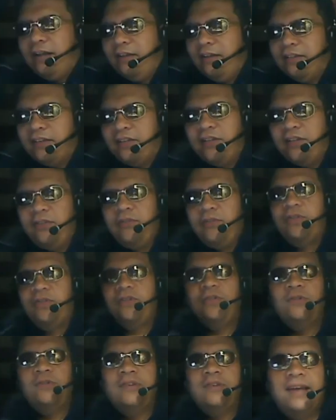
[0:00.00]
was a huge,
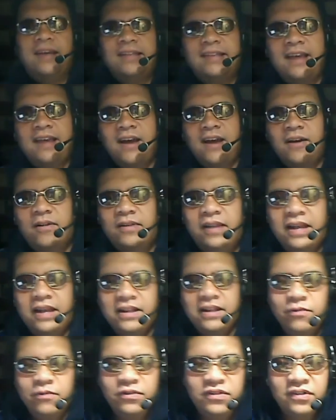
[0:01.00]
huge letdown. That
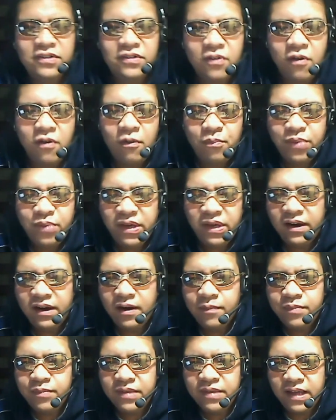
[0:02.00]
it was just all pinups,